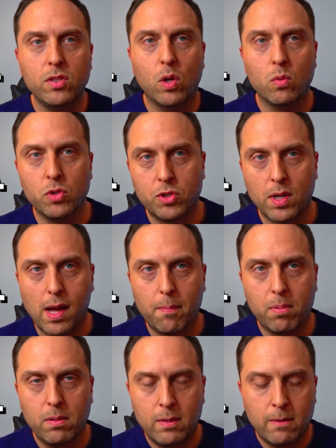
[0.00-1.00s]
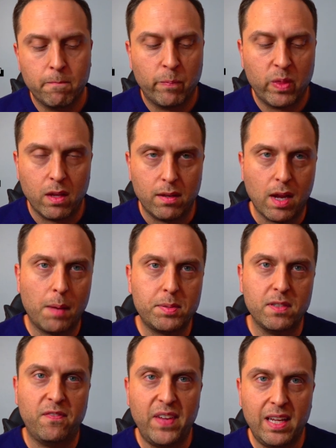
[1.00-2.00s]
don't shop.
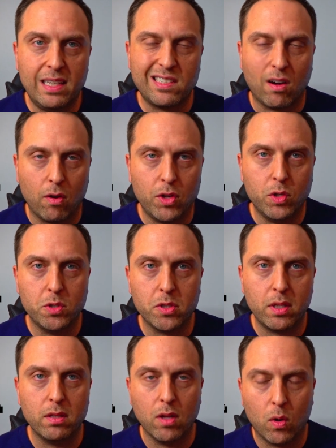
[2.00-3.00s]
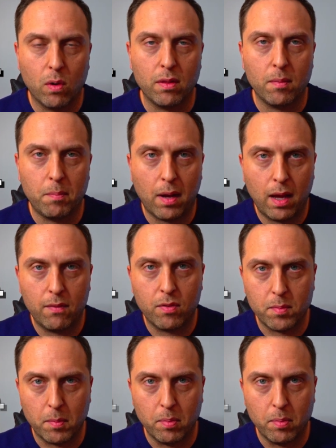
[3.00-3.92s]
Adoption fees are usually lower than buying from a